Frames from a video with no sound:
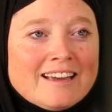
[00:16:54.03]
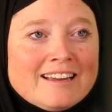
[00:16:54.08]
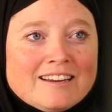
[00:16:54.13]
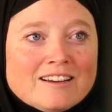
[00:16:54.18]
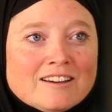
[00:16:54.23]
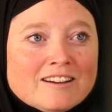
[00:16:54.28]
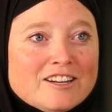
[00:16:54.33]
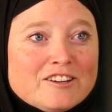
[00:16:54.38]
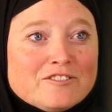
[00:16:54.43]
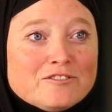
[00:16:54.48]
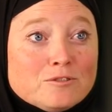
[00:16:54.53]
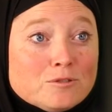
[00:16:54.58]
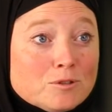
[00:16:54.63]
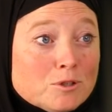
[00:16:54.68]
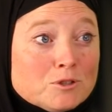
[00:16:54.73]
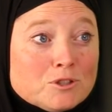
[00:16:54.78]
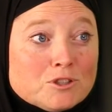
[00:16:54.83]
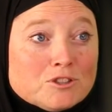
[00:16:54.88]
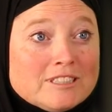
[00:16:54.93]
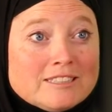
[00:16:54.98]
any kind of
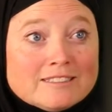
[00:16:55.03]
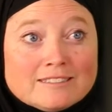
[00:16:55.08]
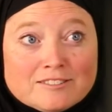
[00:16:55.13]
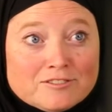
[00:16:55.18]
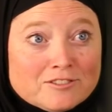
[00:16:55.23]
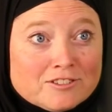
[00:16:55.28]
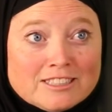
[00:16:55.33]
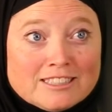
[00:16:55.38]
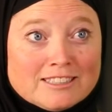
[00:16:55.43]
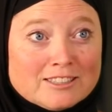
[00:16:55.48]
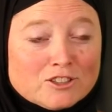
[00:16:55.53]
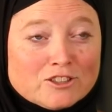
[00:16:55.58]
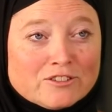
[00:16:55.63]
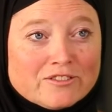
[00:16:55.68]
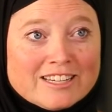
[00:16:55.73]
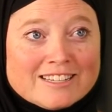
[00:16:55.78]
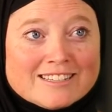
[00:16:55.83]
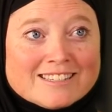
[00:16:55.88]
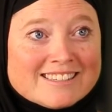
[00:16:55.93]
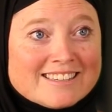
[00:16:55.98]
grocery delivery
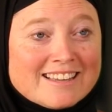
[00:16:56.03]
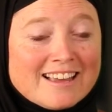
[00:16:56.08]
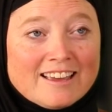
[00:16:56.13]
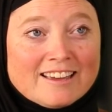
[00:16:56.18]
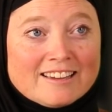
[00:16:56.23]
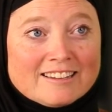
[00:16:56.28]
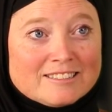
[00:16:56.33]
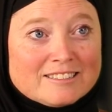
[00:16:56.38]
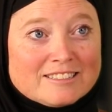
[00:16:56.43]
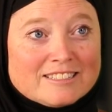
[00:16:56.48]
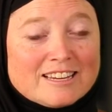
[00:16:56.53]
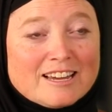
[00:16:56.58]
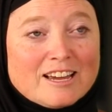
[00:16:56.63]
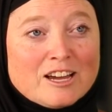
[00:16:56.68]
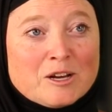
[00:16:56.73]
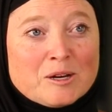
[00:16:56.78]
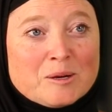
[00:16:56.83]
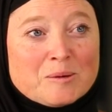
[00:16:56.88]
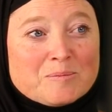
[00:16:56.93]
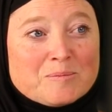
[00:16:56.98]
service, and
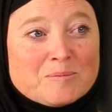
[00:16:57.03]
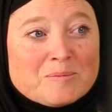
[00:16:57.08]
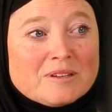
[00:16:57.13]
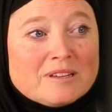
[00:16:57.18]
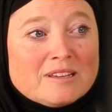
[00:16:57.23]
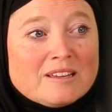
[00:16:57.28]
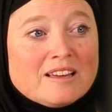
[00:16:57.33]
um,